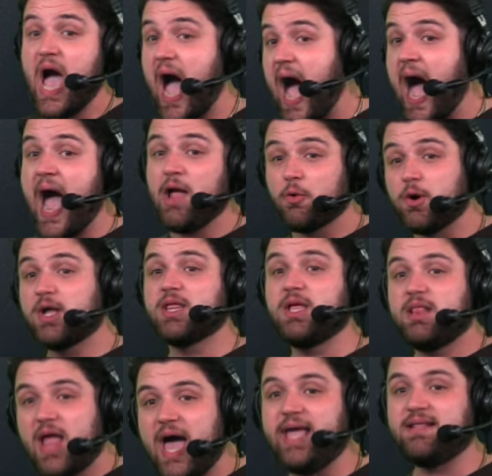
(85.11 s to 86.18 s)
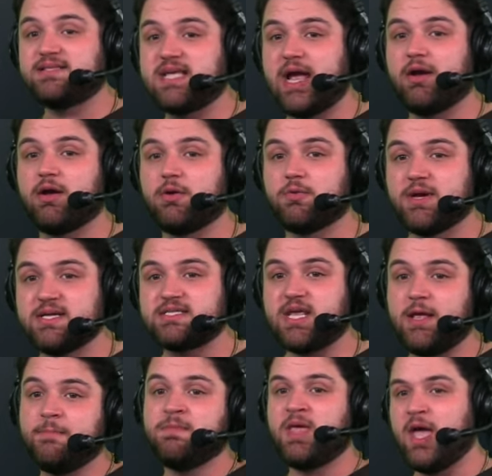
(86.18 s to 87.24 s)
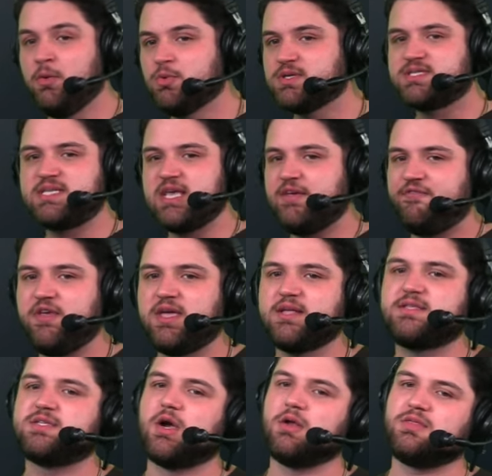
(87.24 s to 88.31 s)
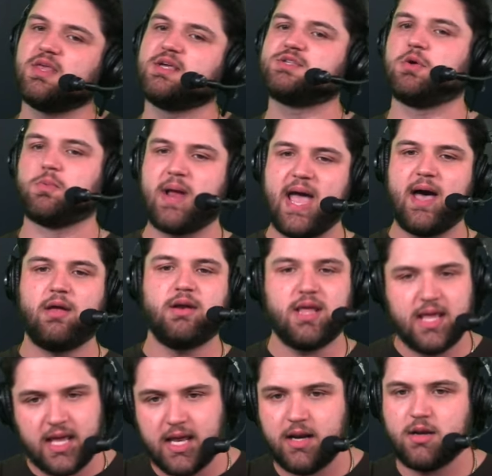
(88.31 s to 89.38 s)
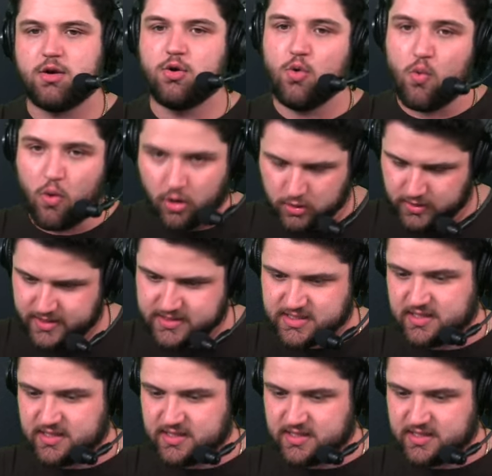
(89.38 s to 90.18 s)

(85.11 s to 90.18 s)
I really like Darren Rizzi, and we'll see if he can turn things around in New Orleans."